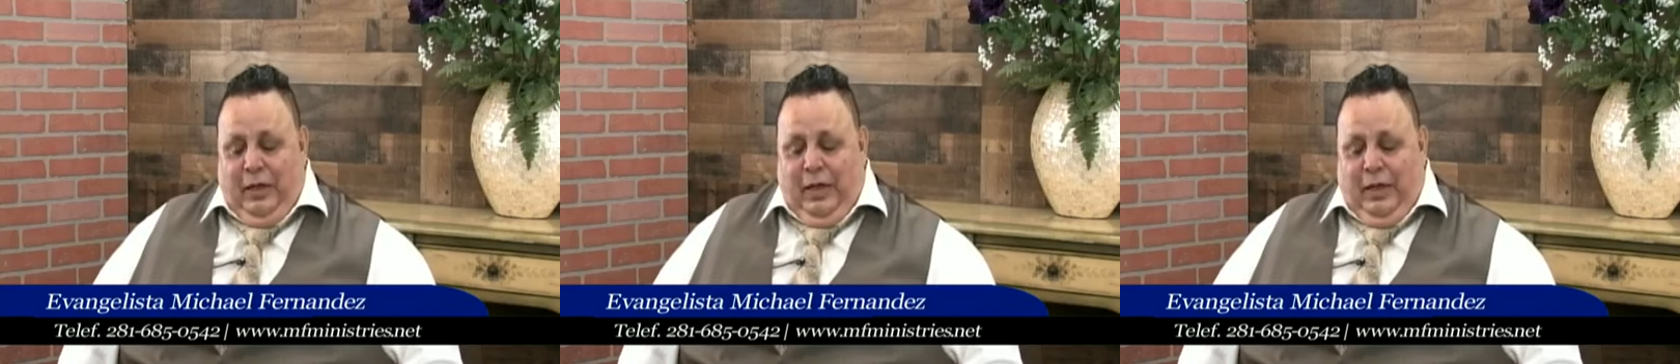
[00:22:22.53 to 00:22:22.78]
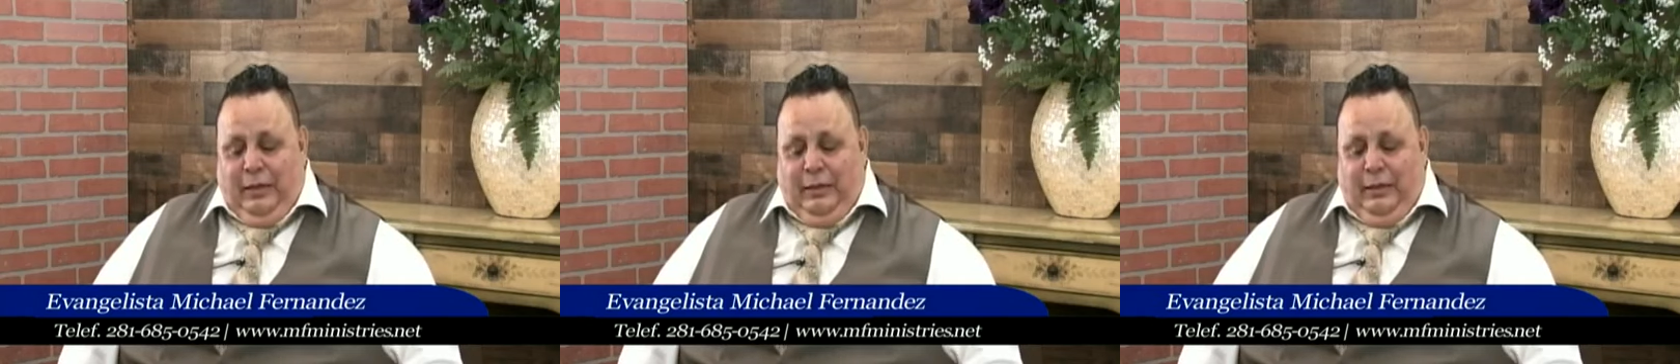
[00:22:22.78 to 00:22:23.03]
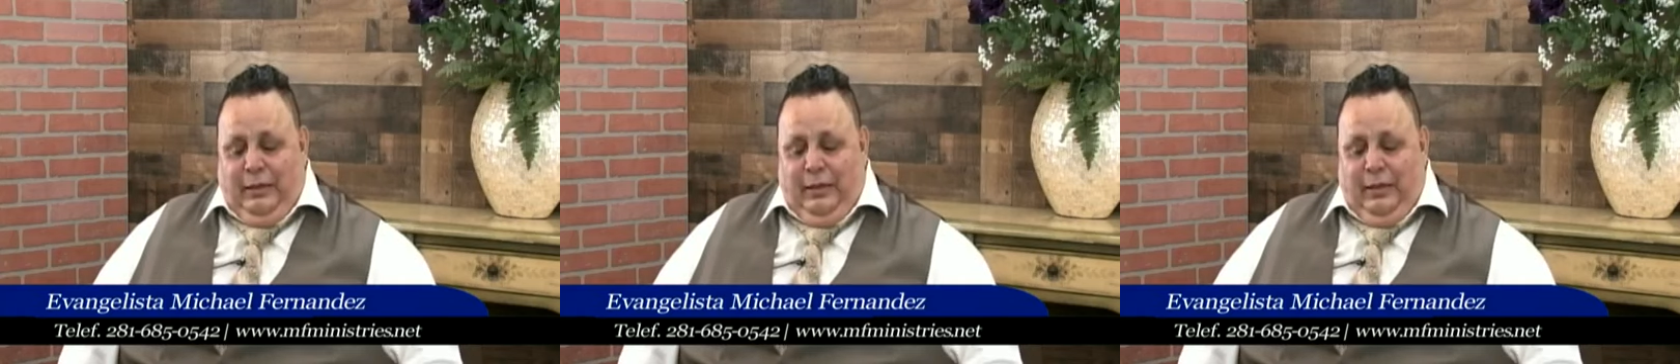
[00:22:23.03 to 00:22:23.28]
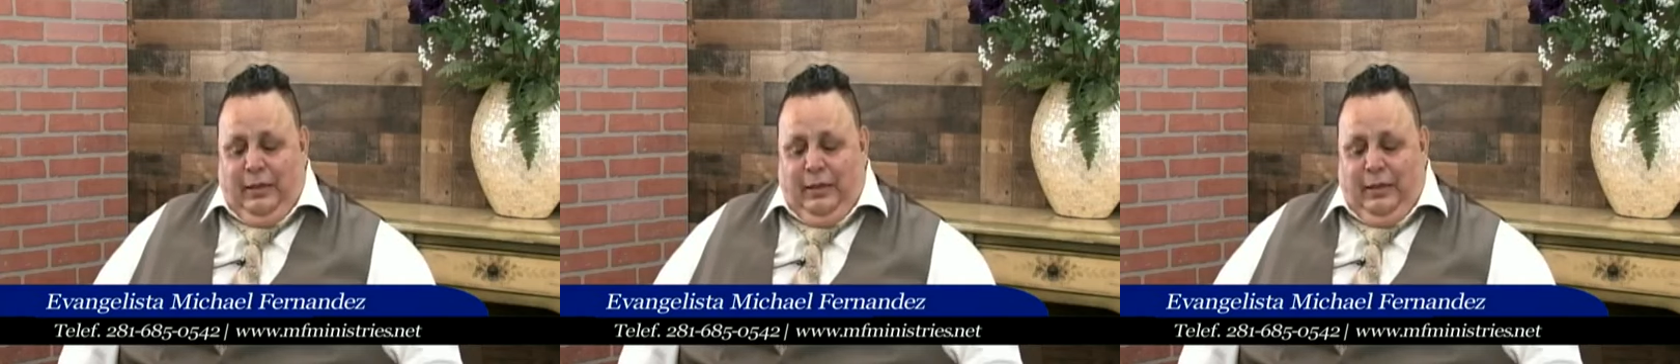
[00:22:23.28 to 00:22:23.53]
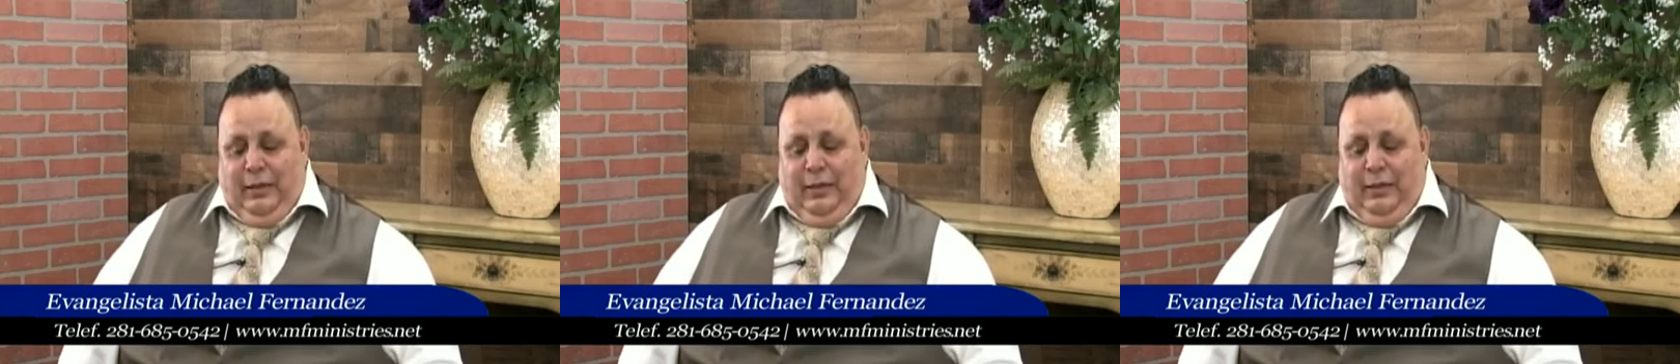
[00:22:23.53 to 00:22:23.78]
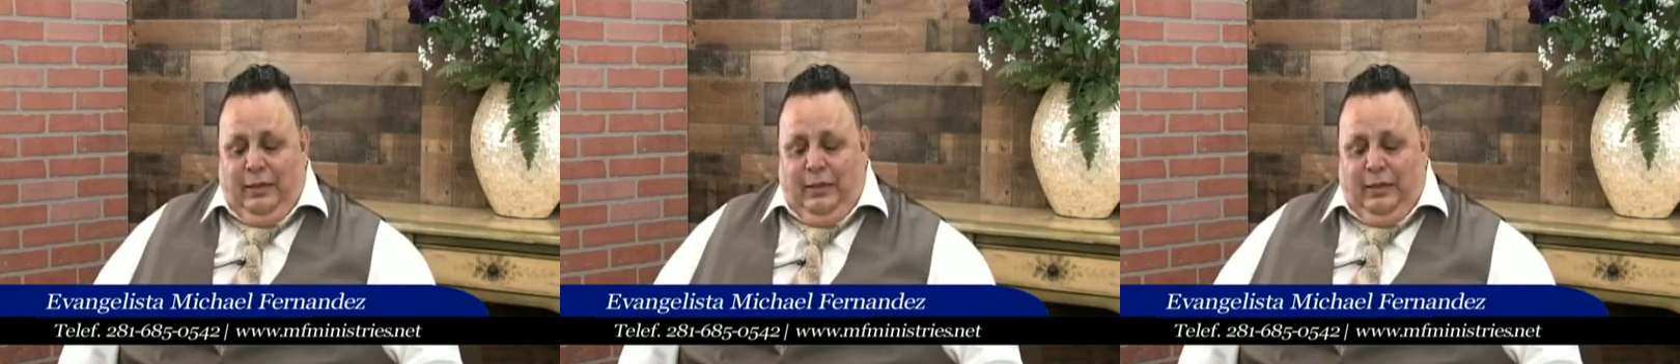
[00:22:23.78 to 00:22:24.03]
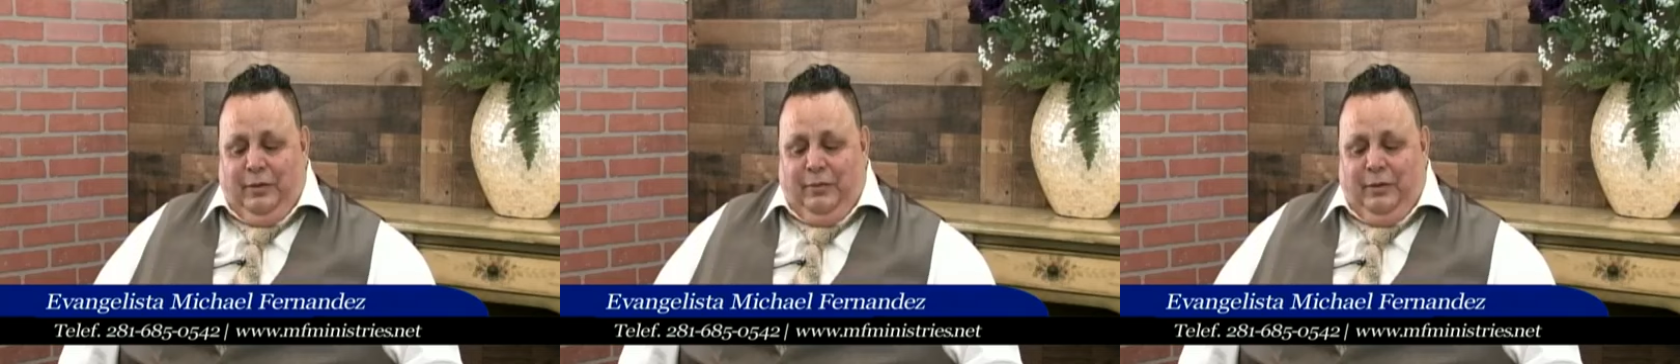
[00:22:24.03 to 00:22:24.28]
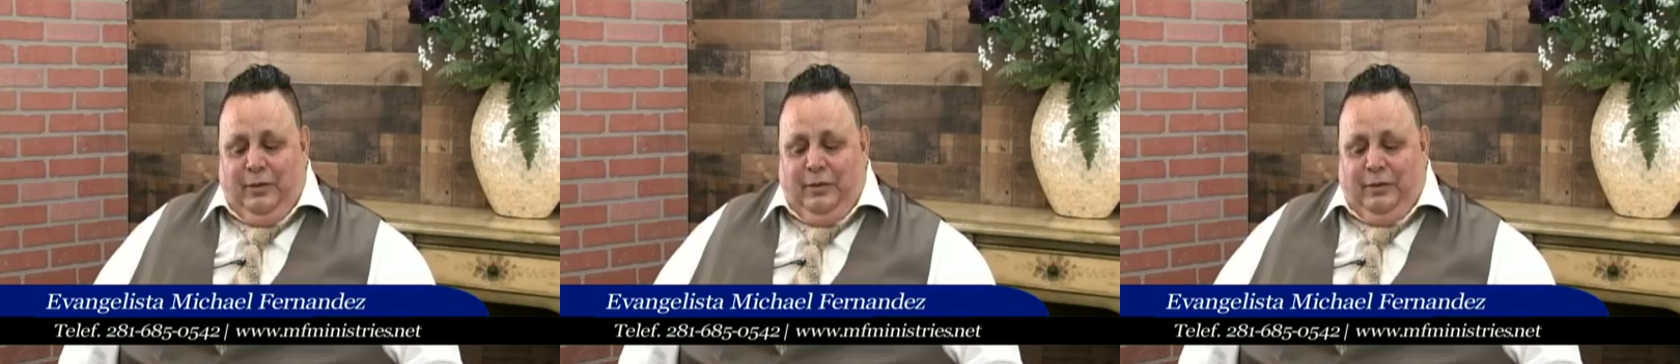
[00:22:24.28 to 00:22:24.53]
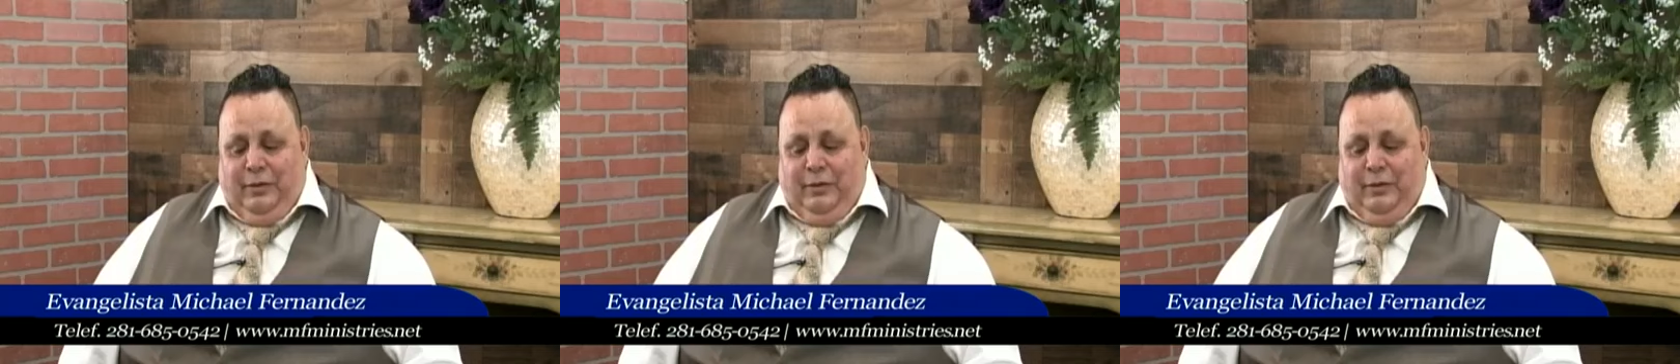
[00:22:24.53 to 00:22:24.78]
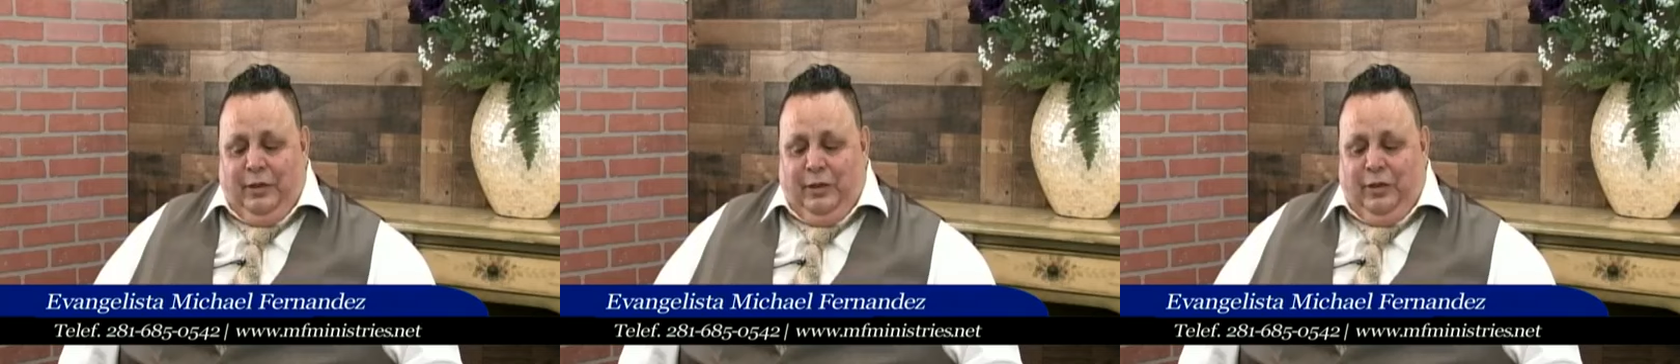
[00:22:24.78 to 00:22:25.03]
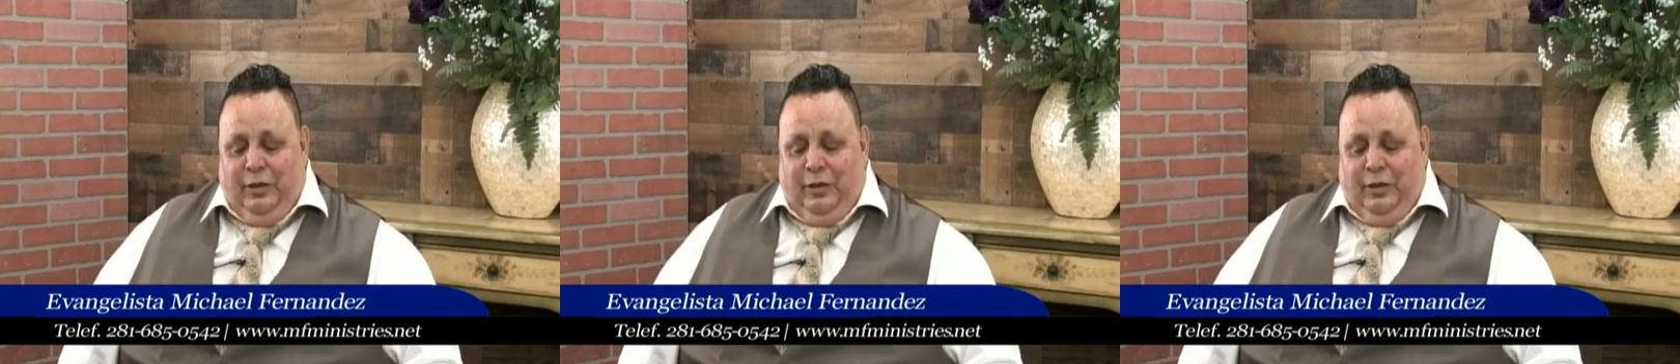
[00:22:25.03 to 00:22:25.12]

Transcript: And when he says,